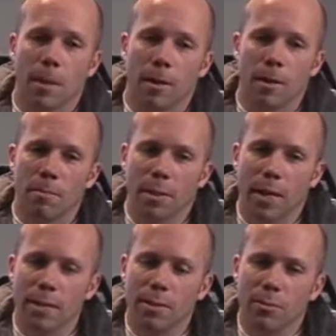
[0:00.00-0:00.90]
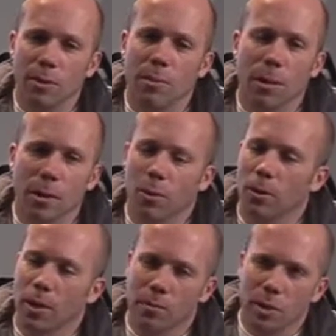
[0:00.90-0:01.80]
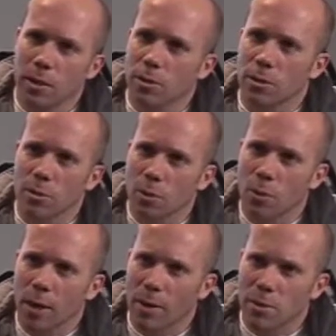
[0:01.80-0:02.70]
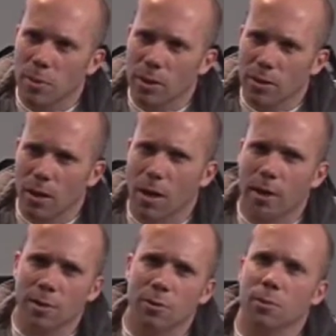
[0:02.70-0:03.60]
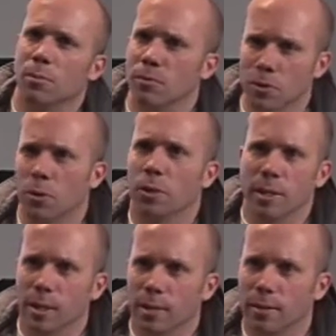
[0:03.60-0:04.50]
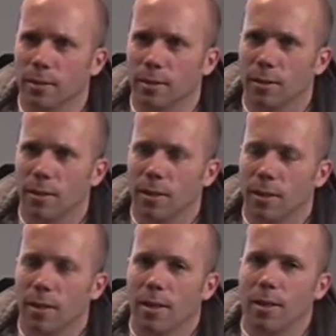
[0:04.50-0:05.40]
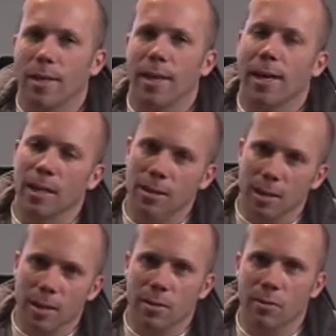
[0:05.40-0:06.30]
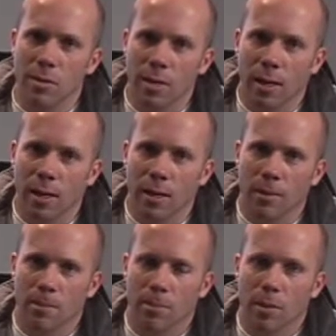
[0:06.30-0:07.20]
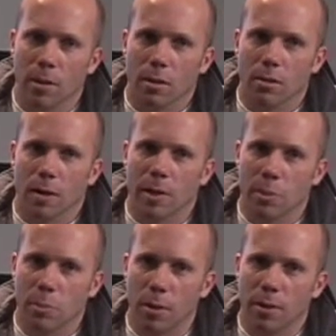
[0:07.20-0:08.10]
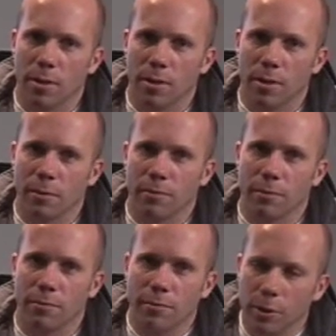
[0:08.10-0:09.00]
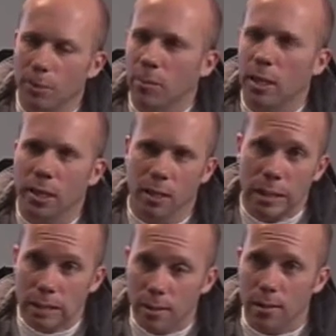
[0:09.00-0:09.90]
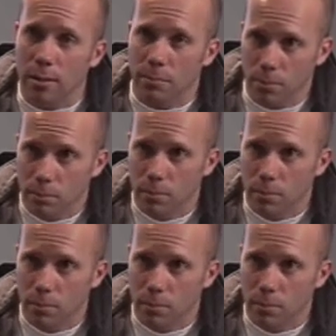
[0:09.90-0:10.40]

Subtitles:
But I didn't really pay a whole lot of attention to what I was being taught in terms of storytelling. And at the end of the day, as part of a filmmaking team,